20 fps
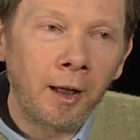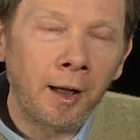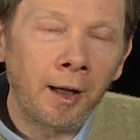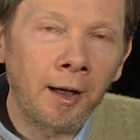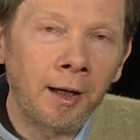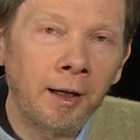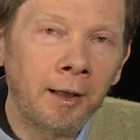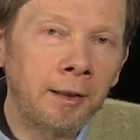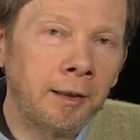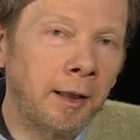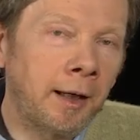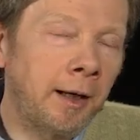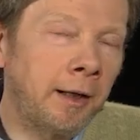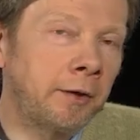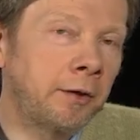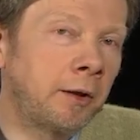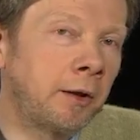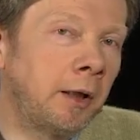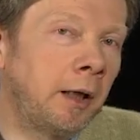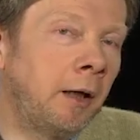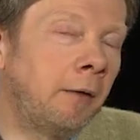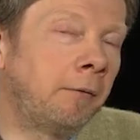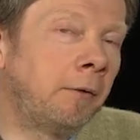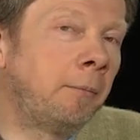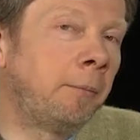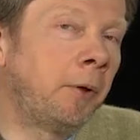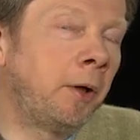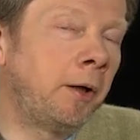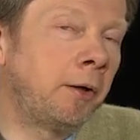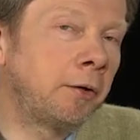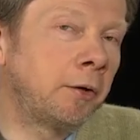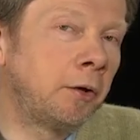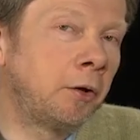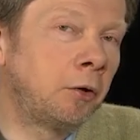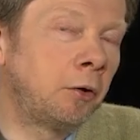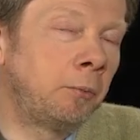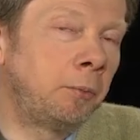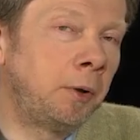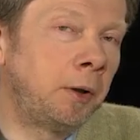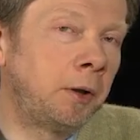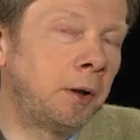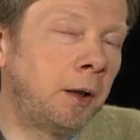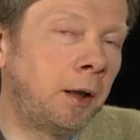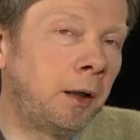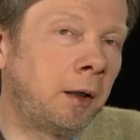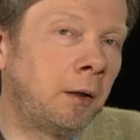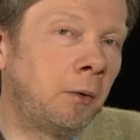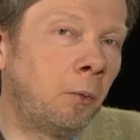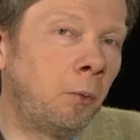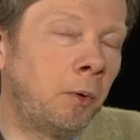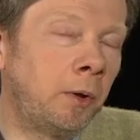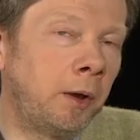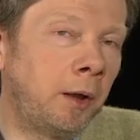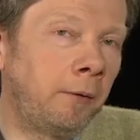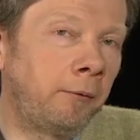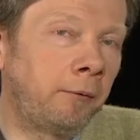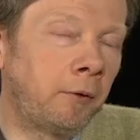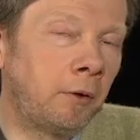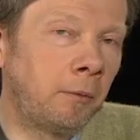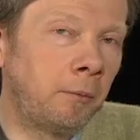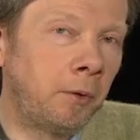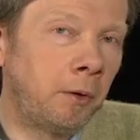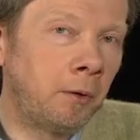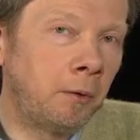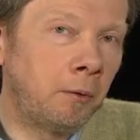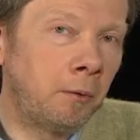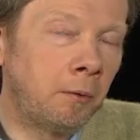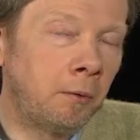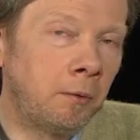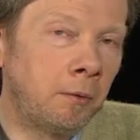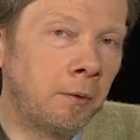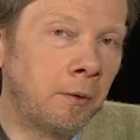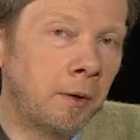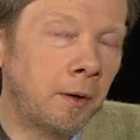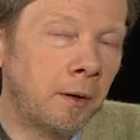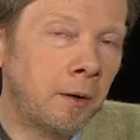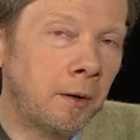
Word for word: And as if a person should be taken away from you,